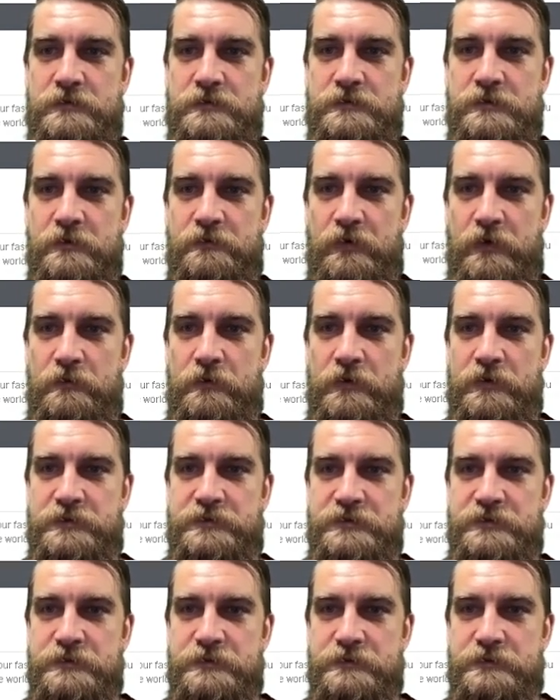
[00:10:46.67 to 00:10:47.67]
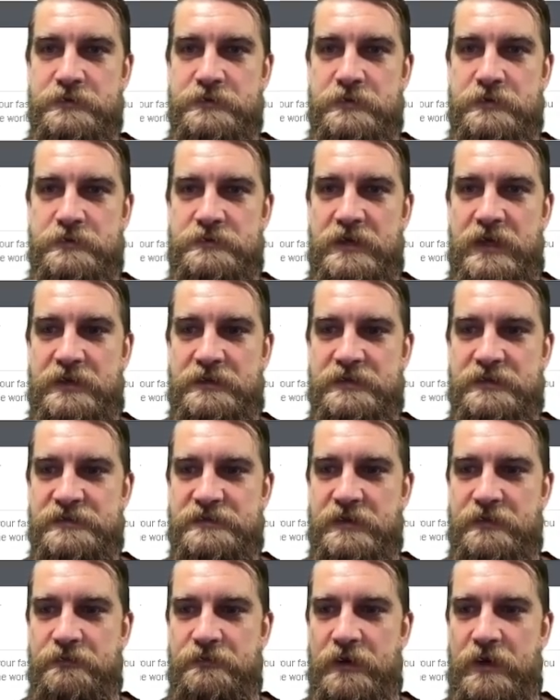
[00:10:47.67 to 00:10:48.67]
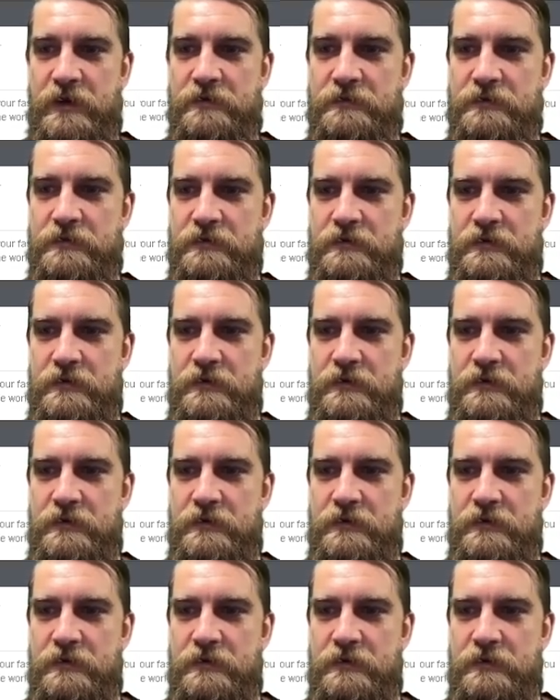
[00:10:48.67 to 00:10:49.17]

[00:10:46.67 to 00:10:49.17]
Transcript: So if I want to take this stuff out,